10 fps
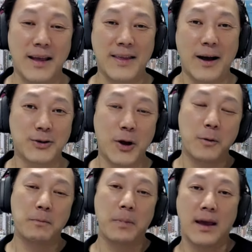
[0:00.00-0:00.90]
Now,
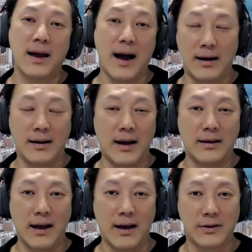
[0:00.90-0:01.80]
so uh,
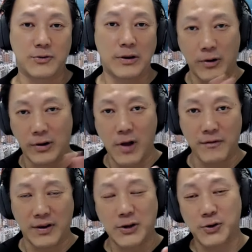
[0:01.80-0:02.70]
uh, during during long
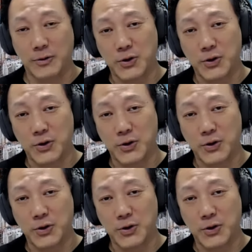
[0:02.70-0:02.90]
vacation.